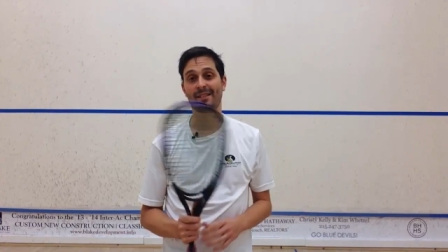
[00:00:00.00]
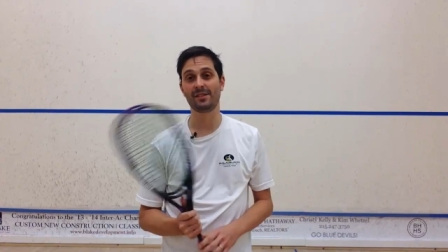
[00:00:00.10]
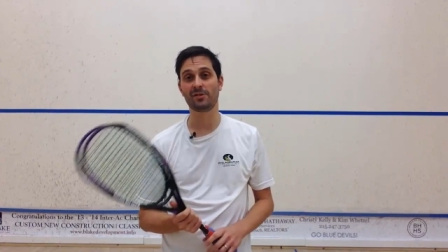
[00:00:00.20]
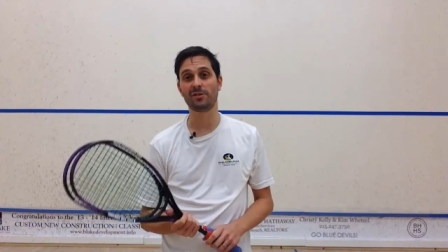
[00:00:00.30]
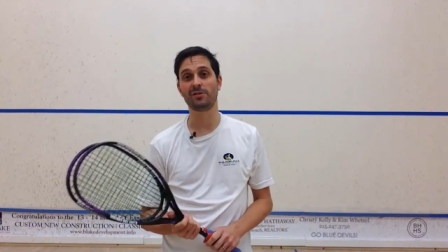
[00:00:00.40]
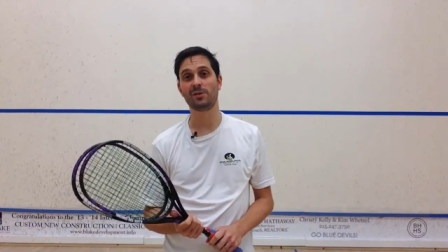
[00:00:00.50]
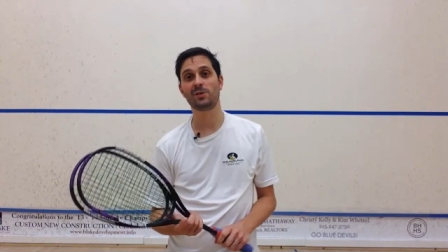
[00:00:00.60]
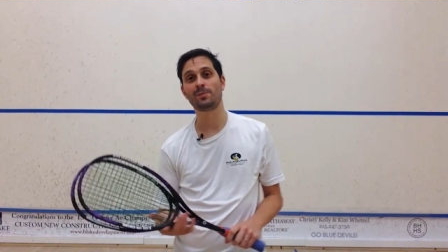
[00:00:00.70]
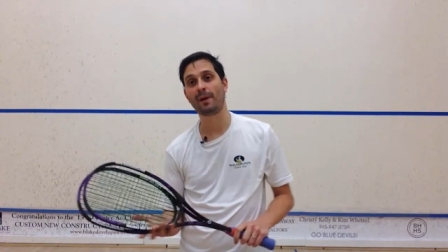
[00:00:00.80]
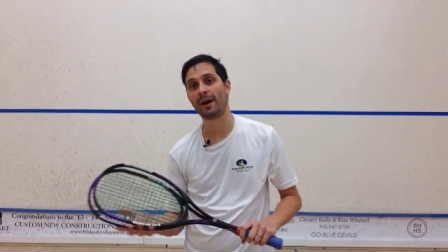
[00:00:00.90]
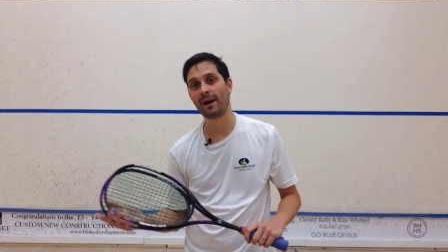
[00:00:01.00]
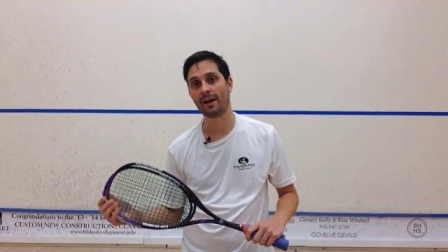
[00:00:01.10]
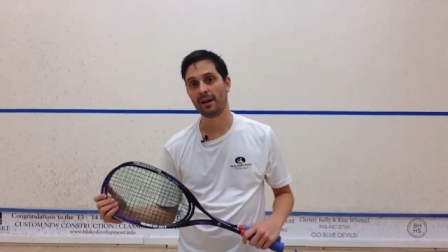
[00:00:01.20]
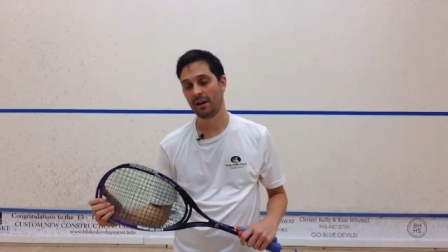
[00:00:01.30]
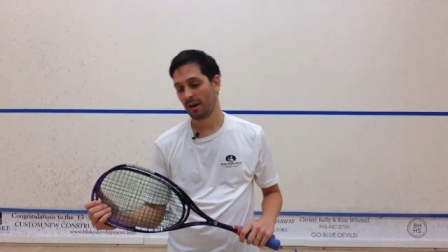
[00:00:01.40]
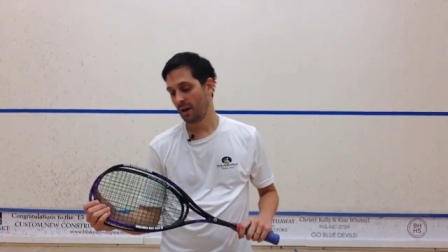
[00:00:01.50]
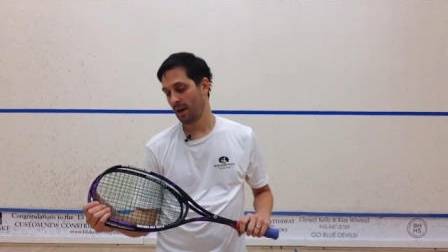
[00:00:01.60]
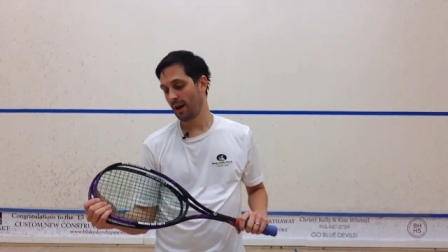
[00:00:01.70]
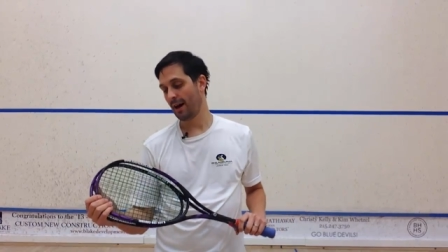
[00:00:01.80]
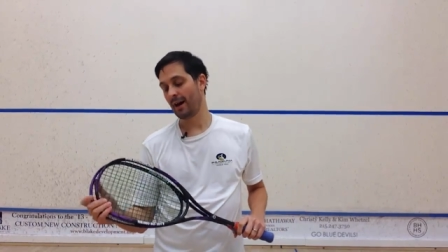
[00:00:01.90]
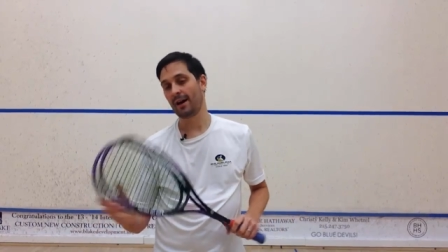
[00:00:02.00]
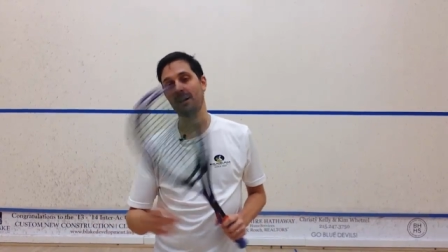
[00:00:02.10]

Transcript: These are used by uh,